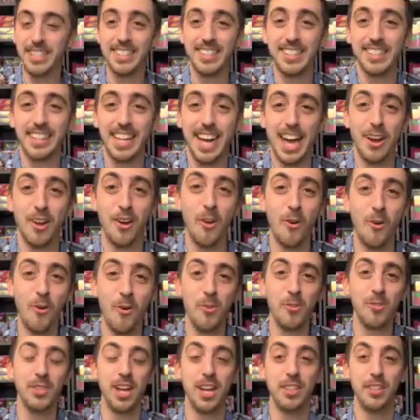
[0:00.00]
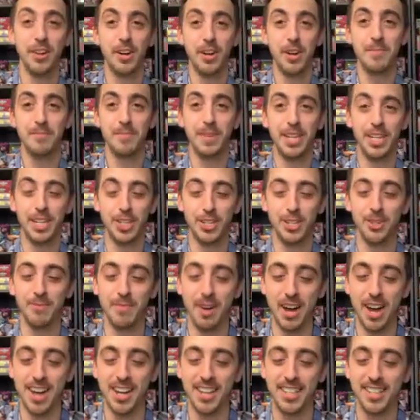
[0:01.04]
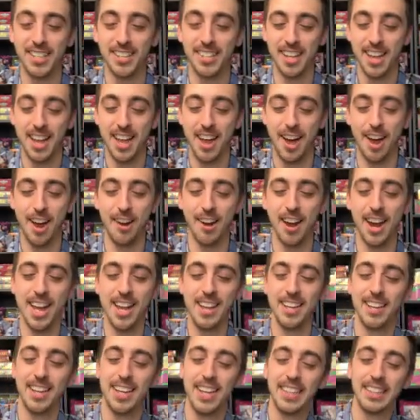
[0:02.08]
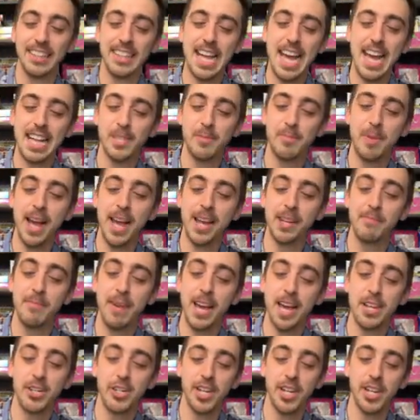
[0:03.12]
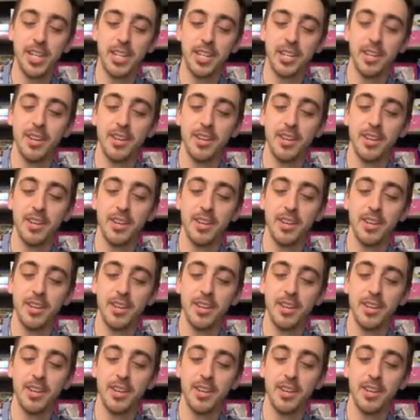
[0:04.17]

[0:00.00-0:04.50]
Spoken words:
still got a whole nother Pikachu box. All right, last pack magic